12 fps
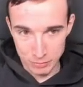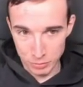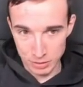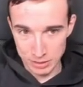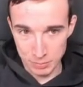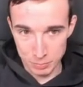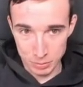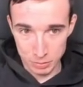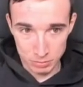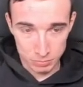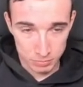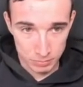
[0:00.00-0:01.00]
For
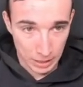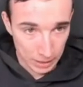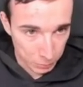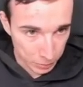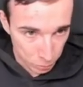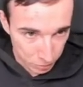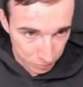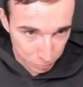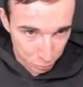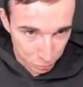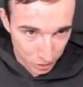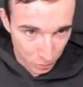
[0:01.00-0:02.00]
example, yeah, where do you even
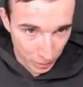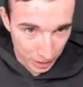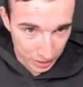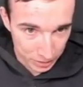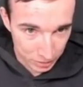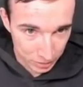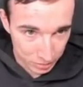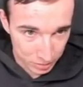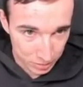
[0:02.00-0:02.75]
put the queen? I don't know.